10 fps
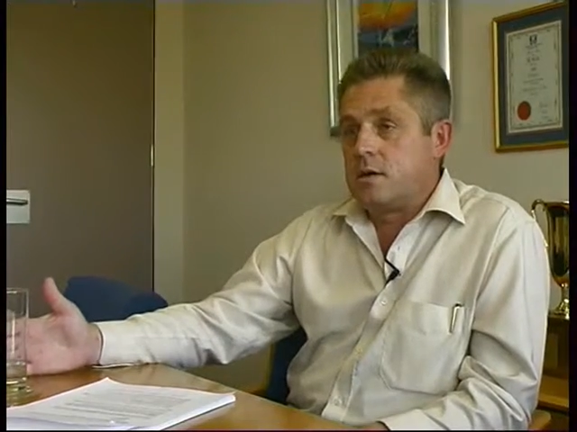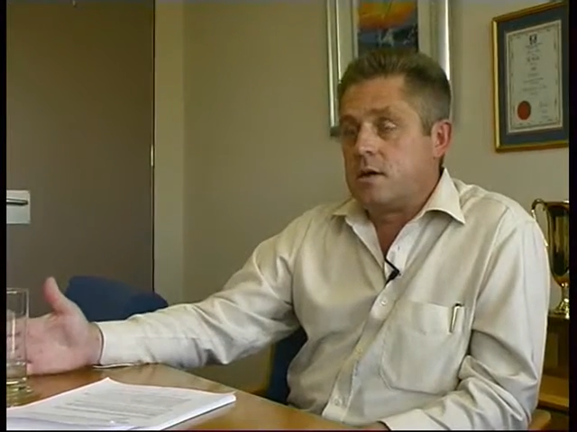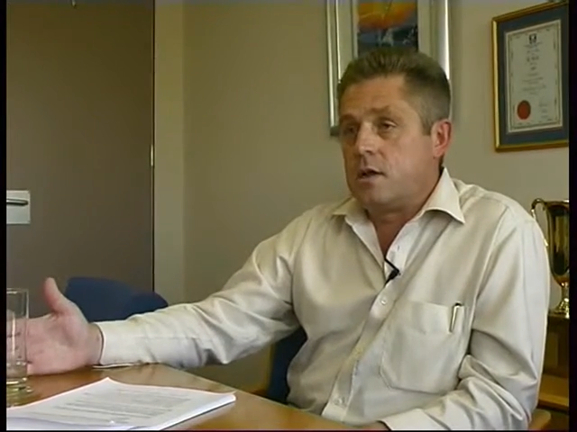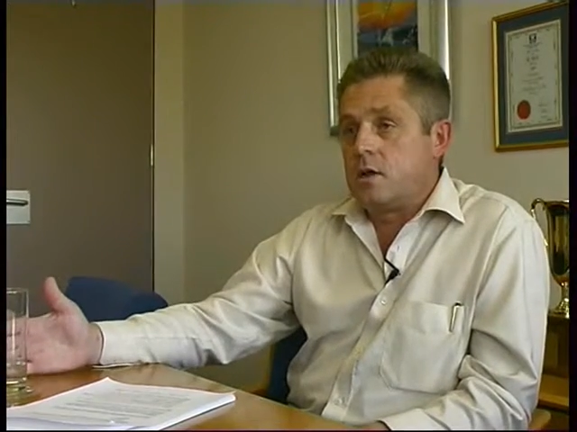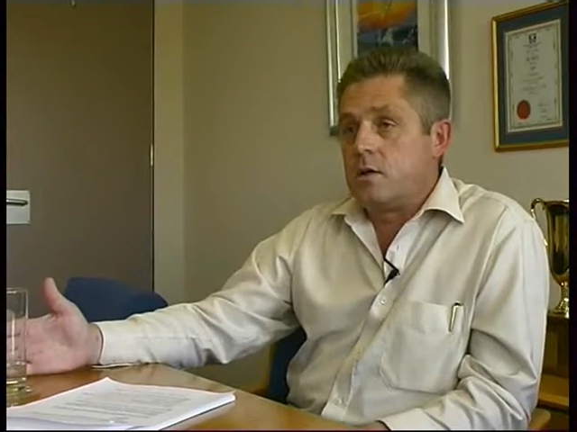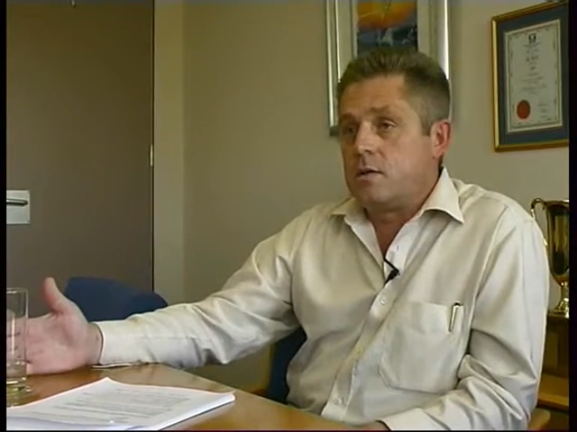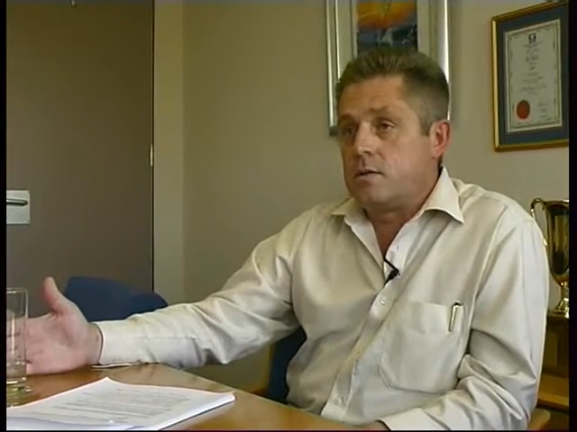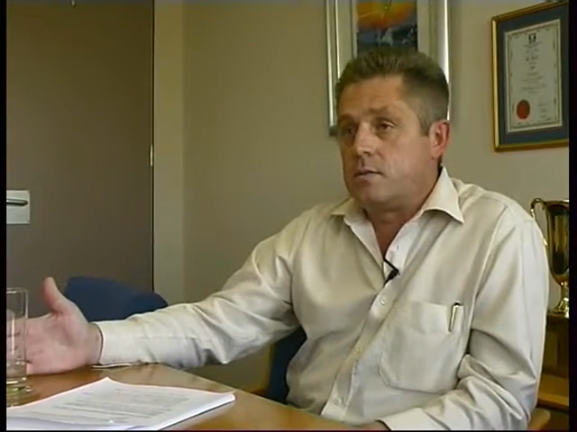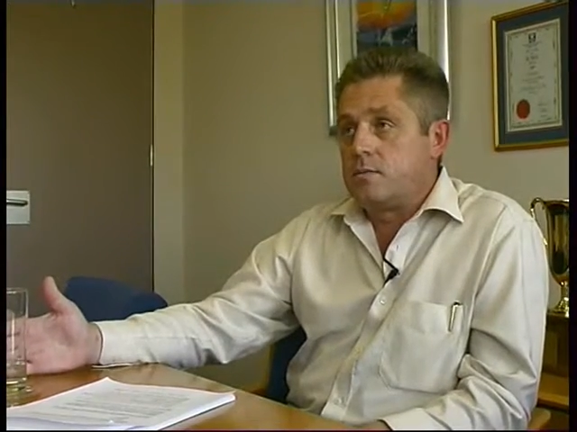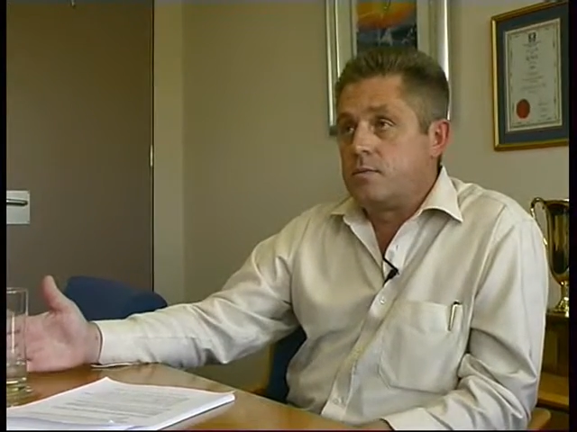uh,
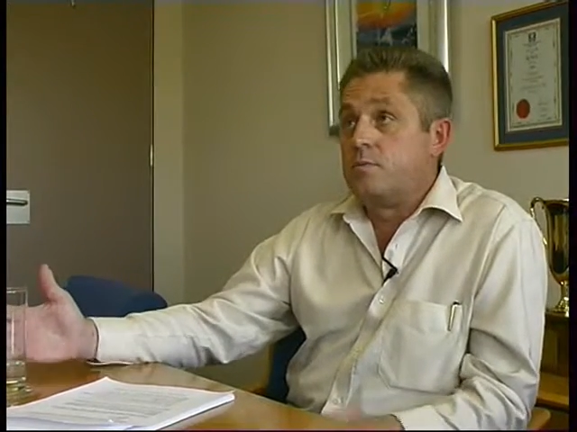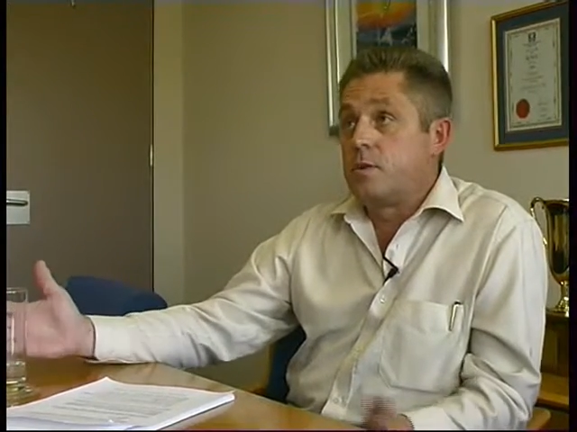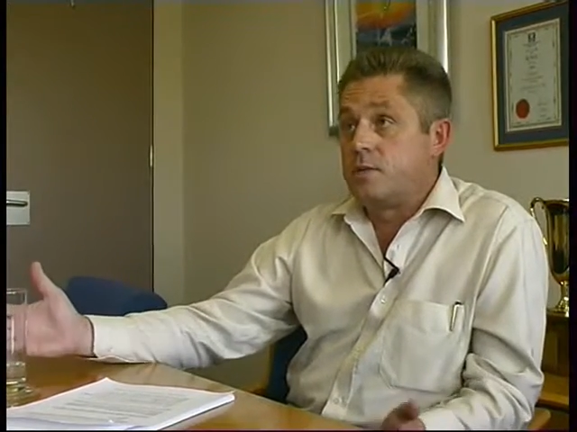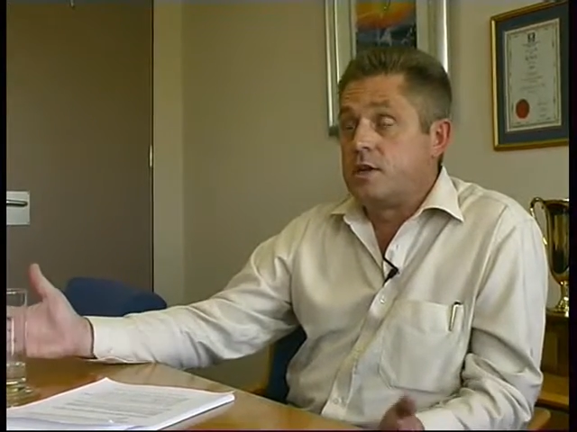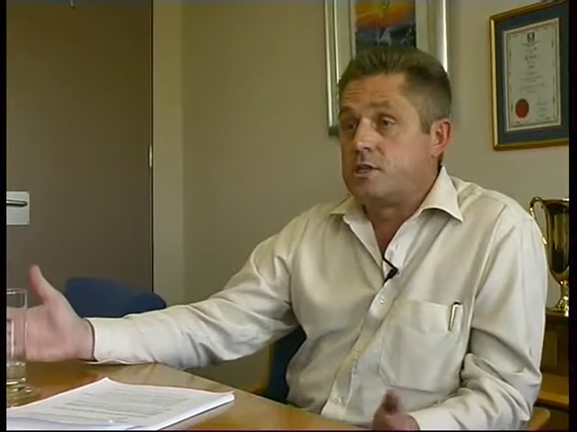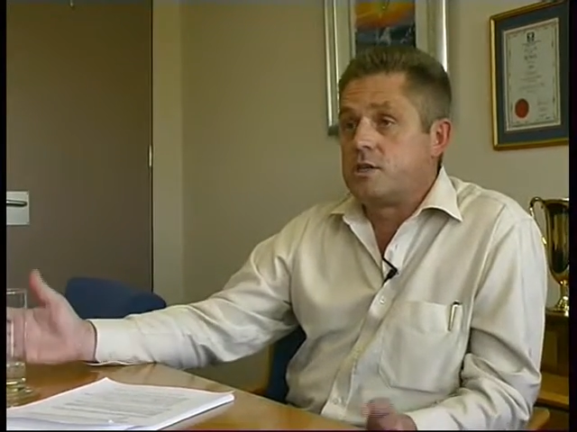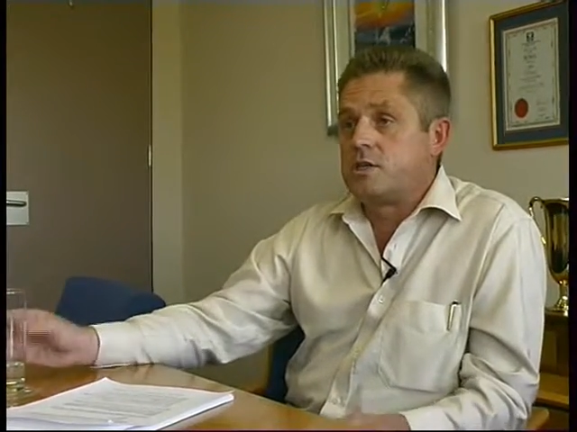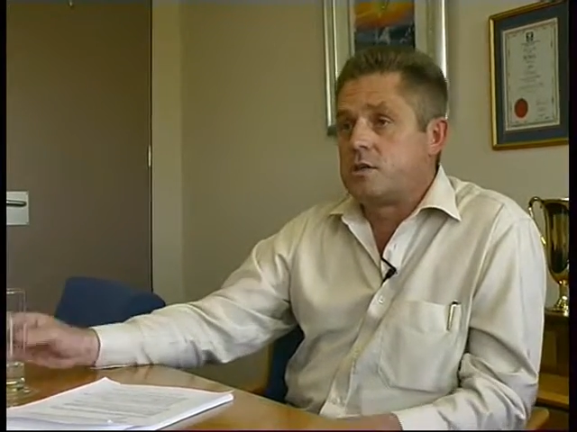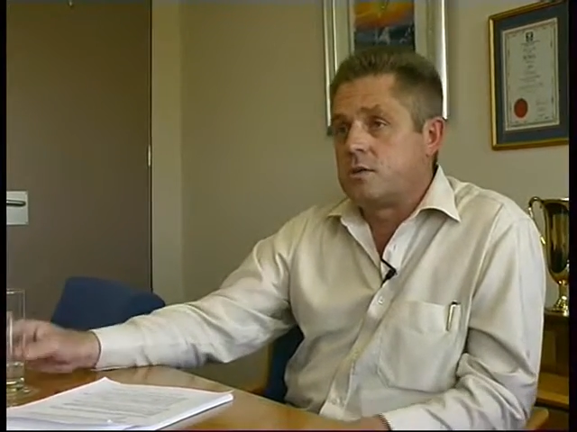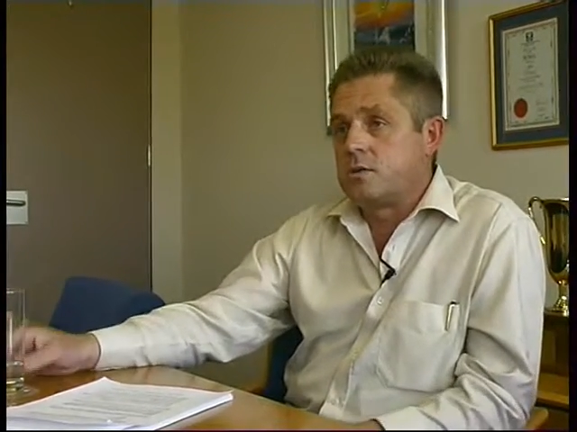the population
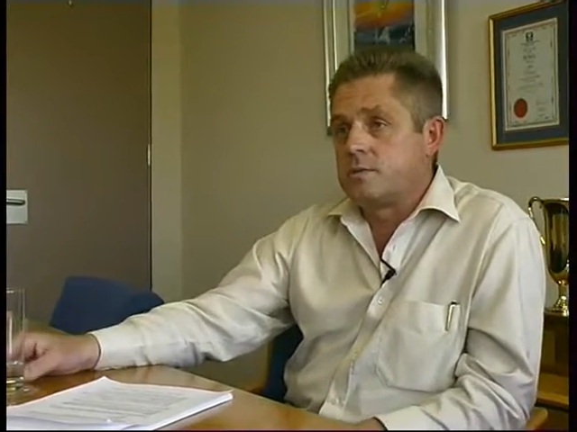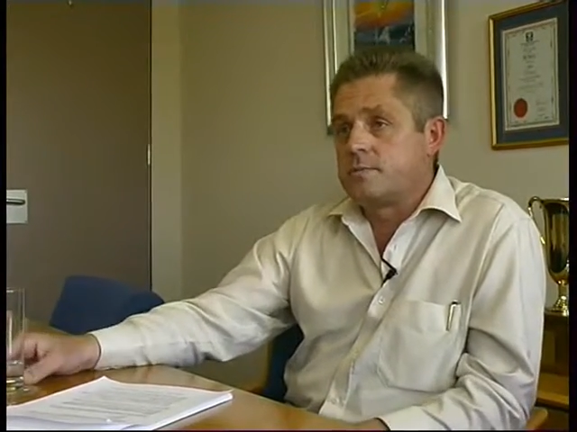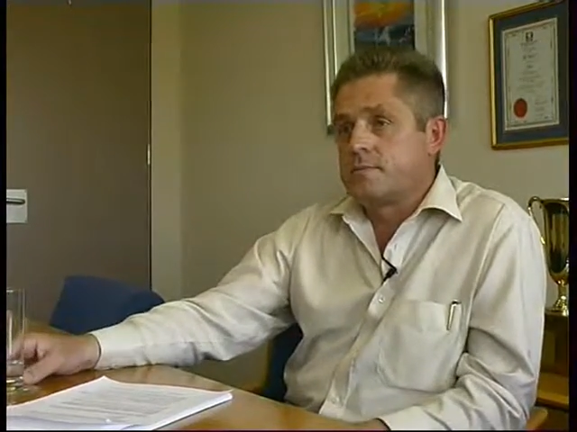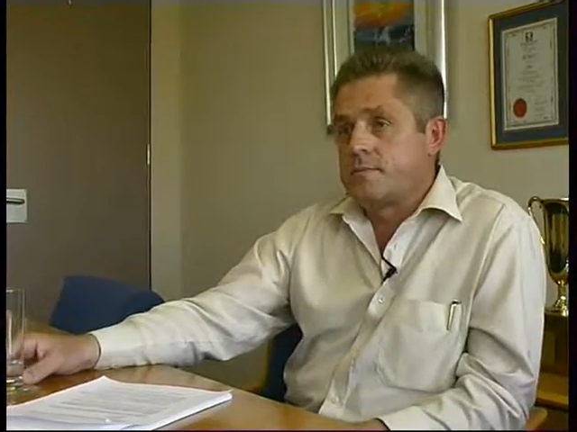as a whole.